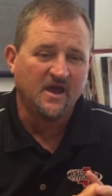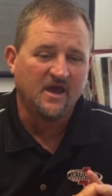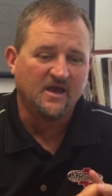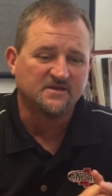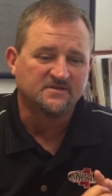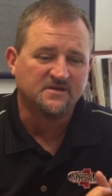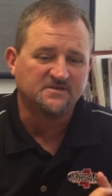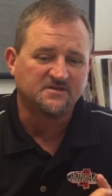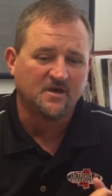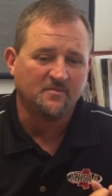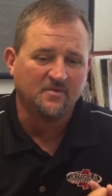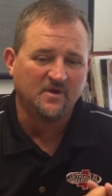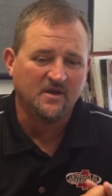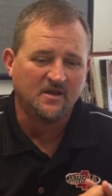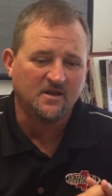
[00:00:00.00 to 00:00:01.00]
has. He's come
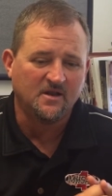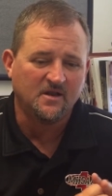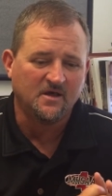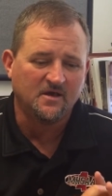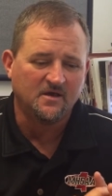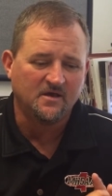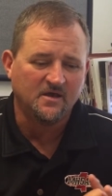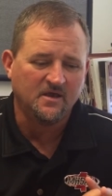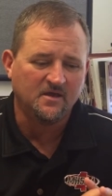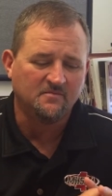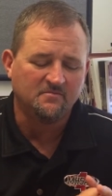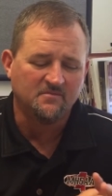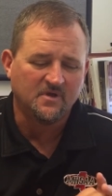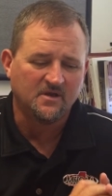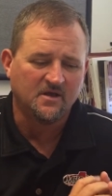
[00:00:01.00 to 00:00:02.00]
in, and uh, he
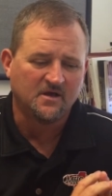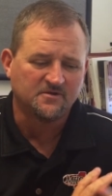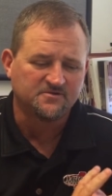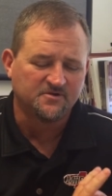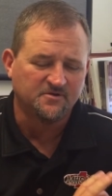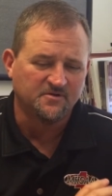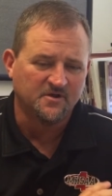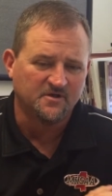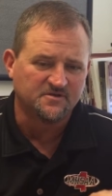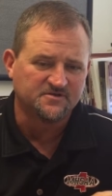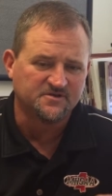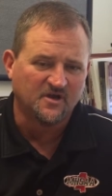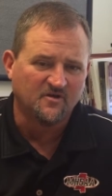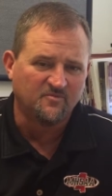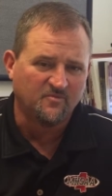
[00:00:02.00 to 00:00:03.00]
and, and also another
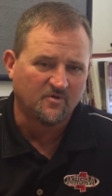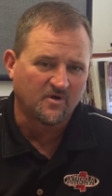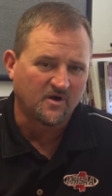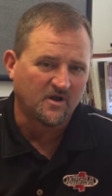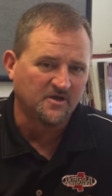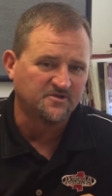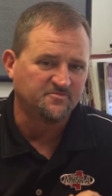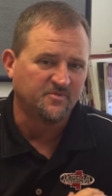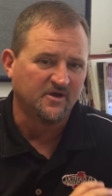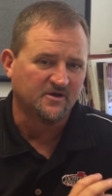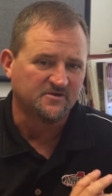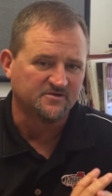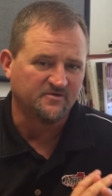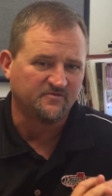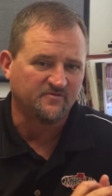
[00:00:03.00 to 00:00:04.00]
sophomore, Clay
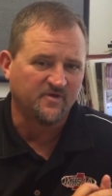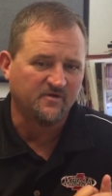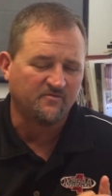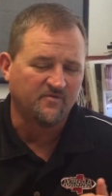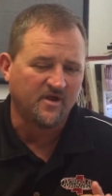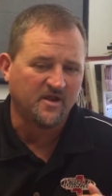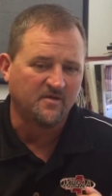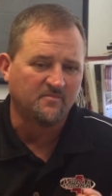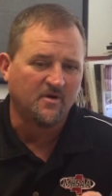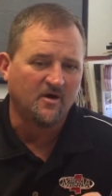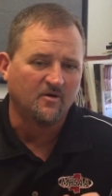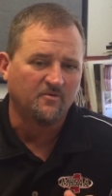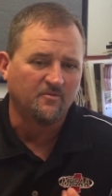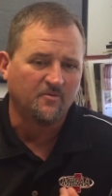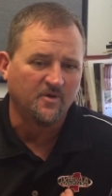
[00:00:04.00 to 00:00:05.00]
Spears, have, have ran the
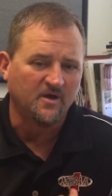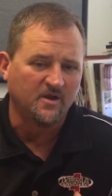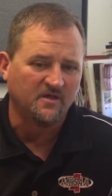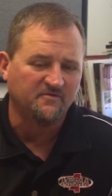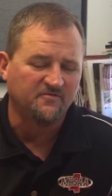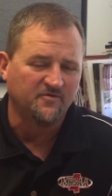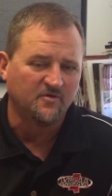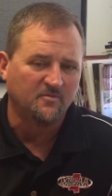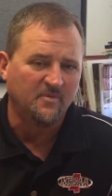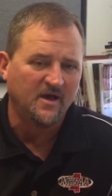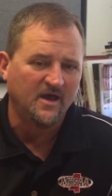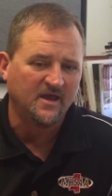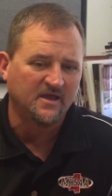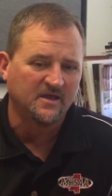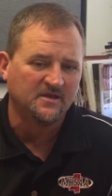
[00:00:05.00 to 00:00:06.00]
ball well at
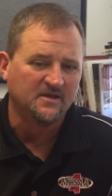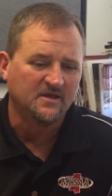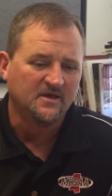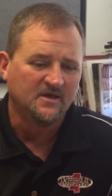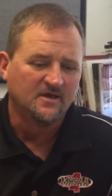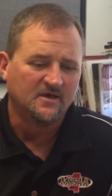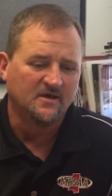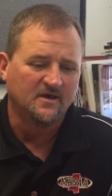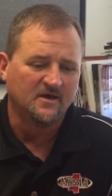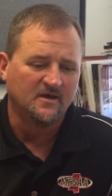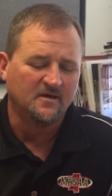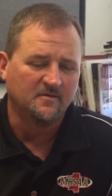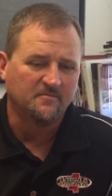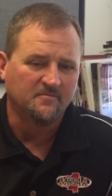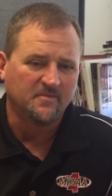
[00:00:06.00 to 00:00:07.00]
fullback. And,
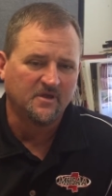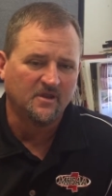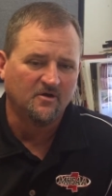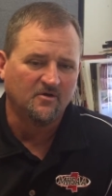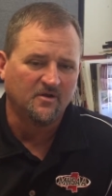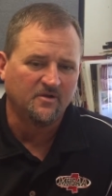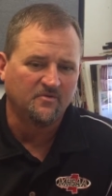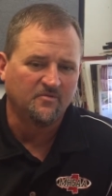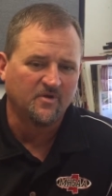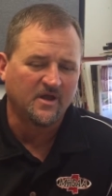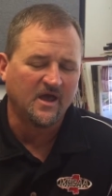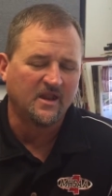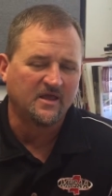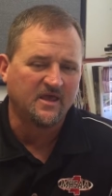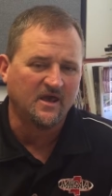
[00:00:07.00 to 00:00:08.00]
um, you know, and we're
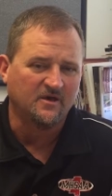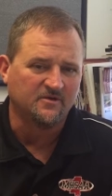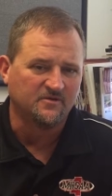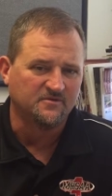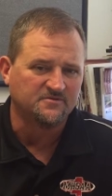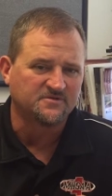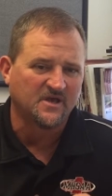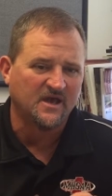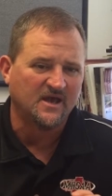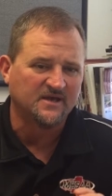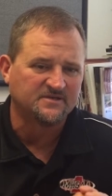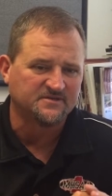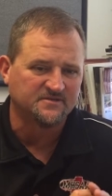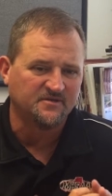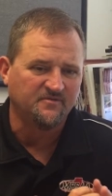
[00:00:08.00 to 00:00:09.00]
kind of counting on those
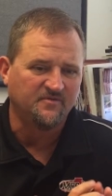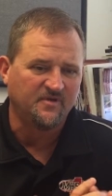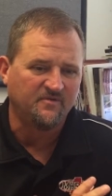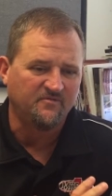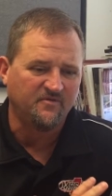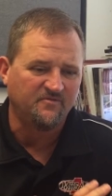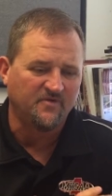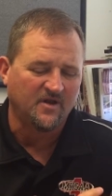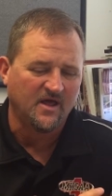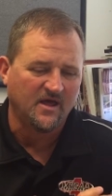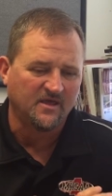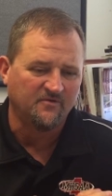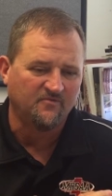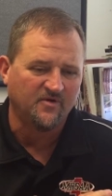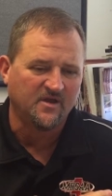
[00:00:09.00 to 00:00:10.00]
guys to, if we feel
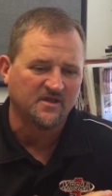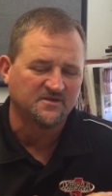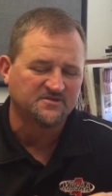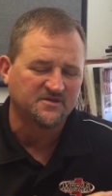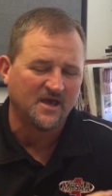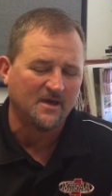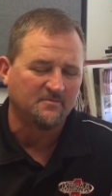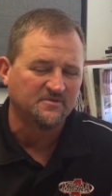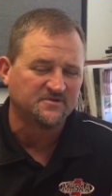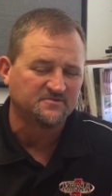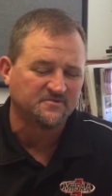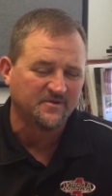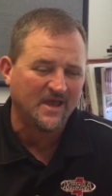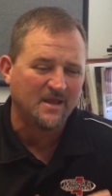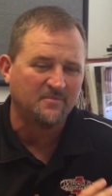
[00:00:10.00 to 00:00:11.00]
like if we can establish,
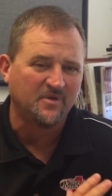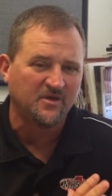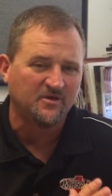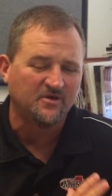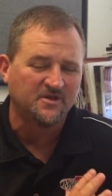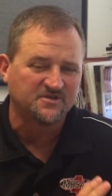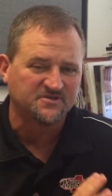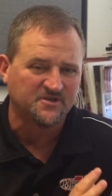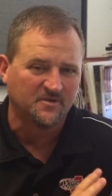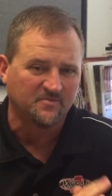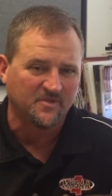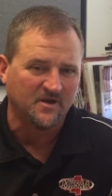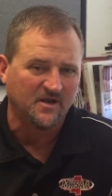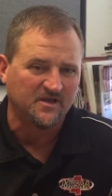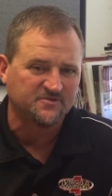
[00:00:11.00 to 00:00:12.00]
we got to be good at
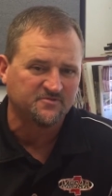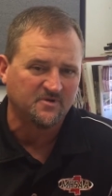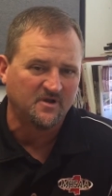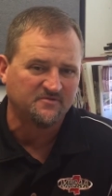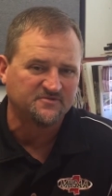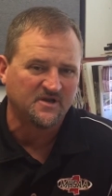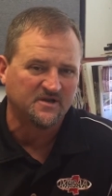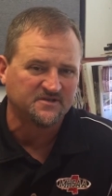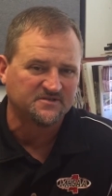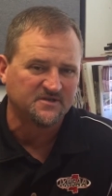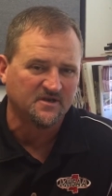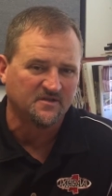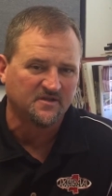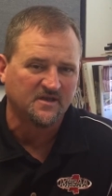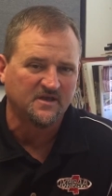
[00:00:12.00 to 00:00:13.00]
something. And that's what I've tried to
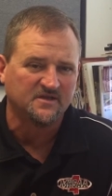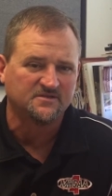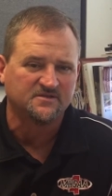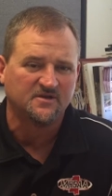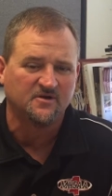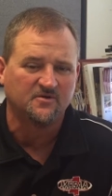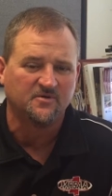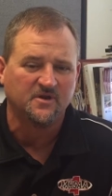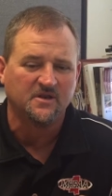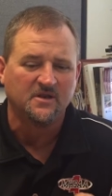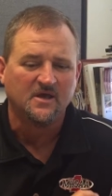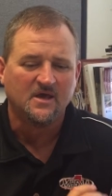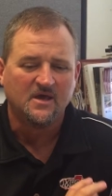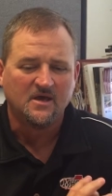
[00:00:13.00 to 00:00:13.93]
sell the kids on. And